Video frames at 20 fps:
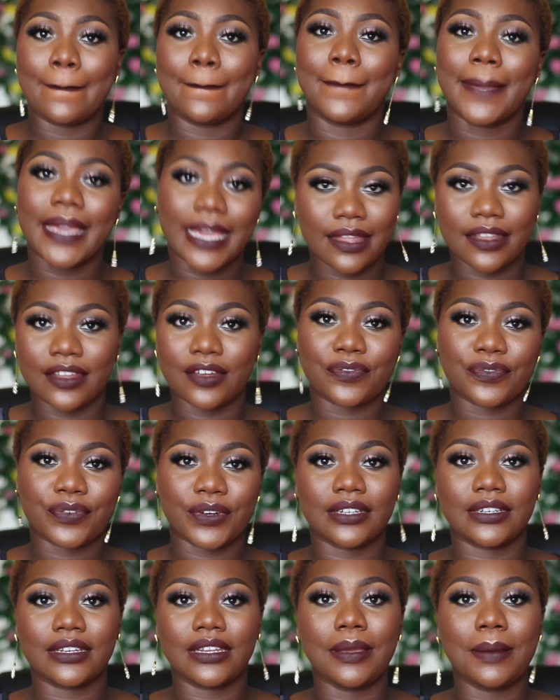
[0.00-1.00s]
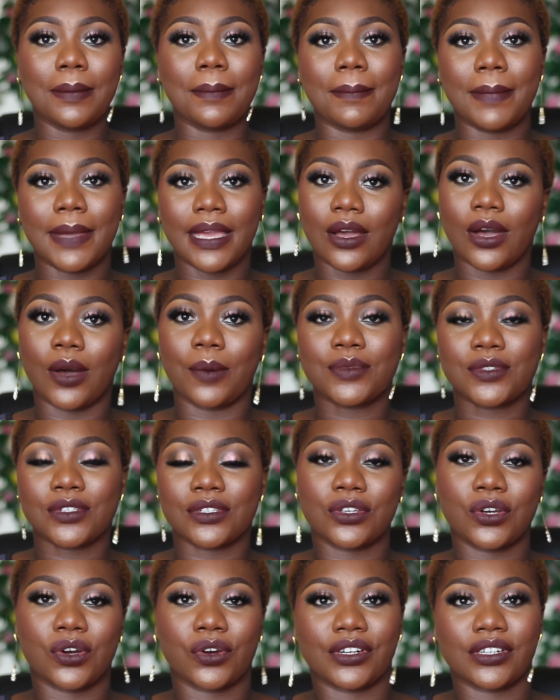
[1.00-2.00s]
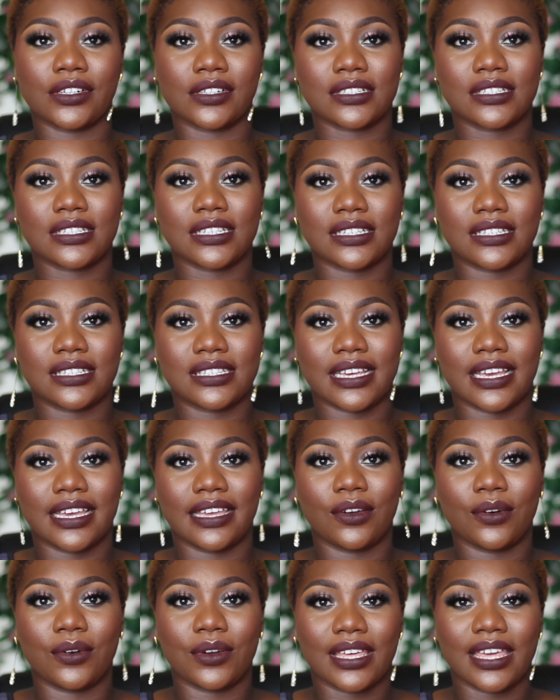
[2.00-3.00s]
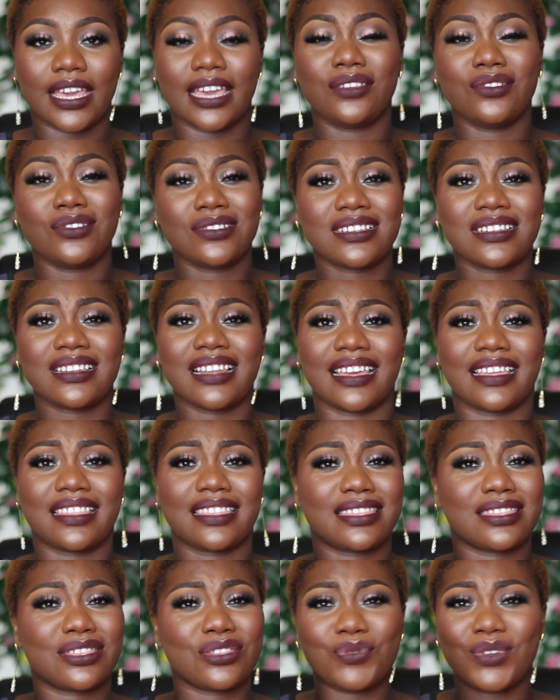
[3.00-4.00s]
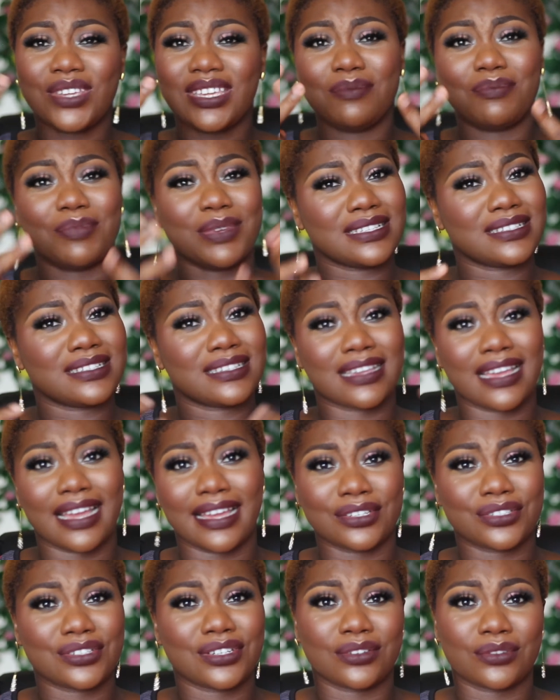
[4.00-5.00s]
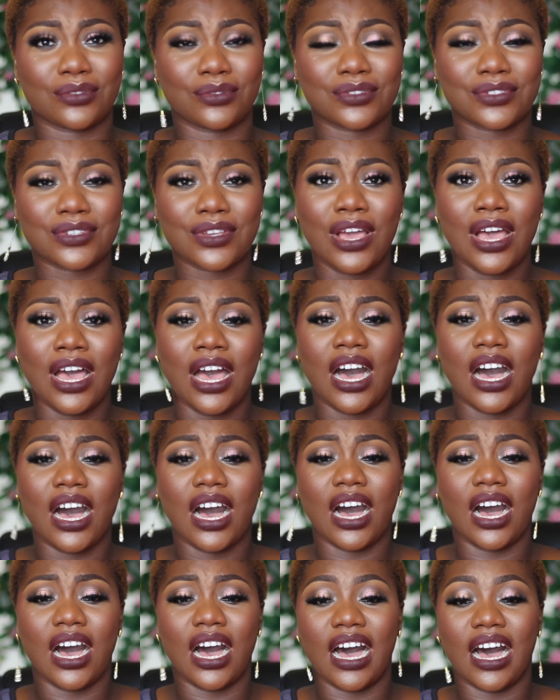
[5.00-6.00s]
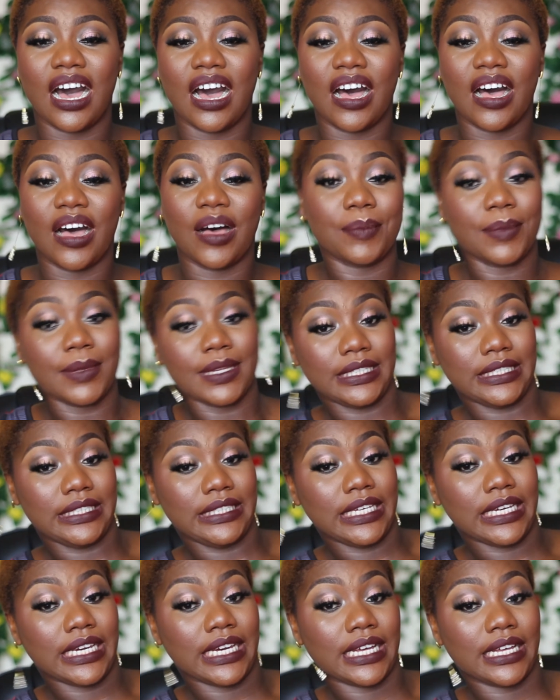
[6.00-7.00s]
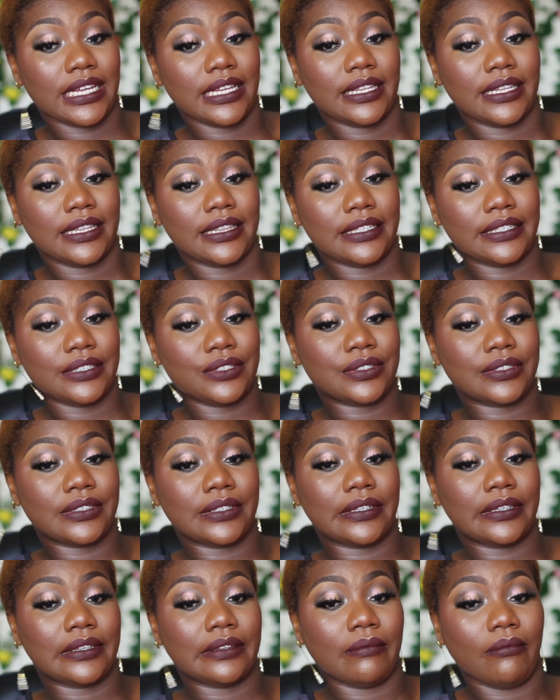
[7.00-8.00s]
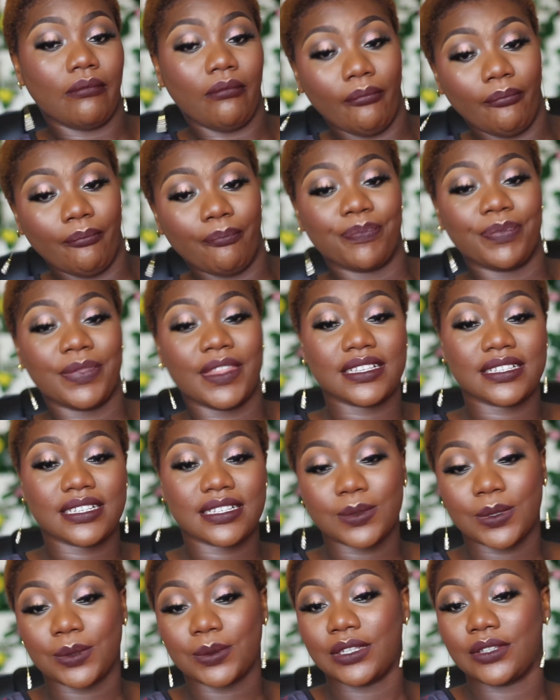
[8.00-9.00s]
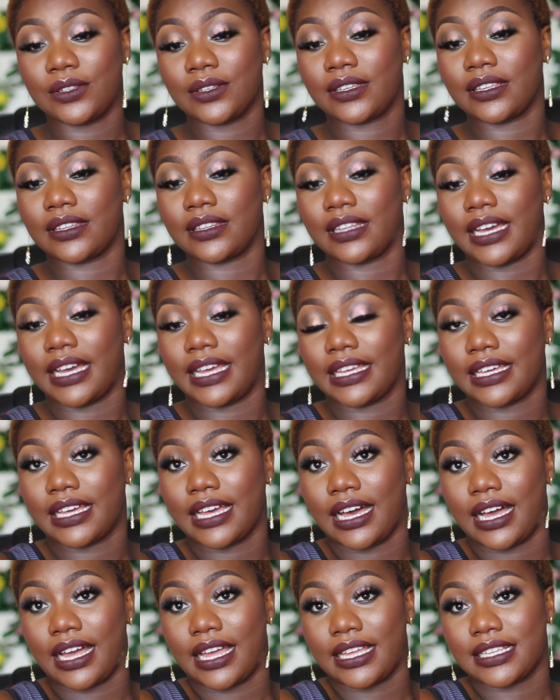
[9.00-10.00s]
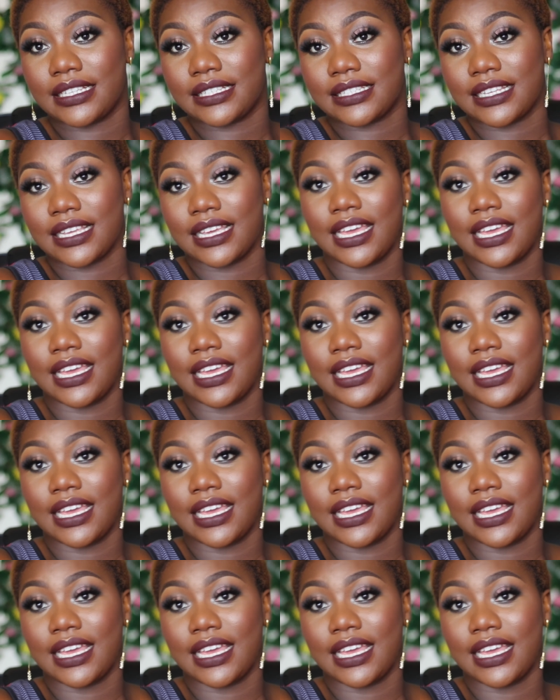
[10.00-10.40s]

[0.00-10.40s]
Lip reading: beginner-friendly makeup tutorial today, okay? Using like 3 basic eyeshadows. Yeah, literally. This is what we're looking like, guys.